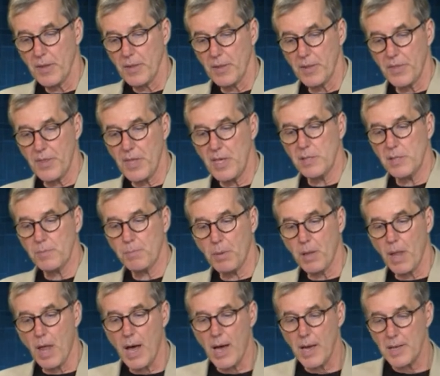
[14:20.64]
these
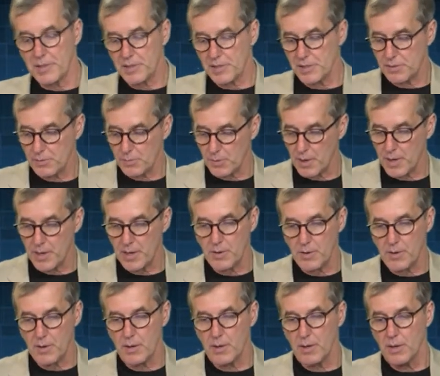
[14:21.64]
plots, right,
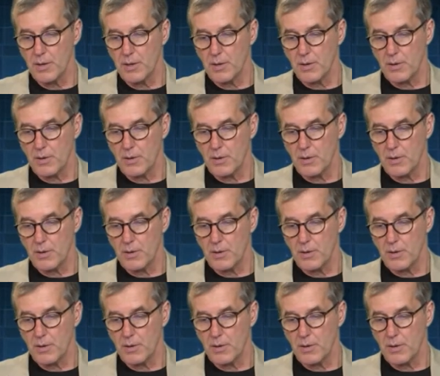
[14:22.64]
are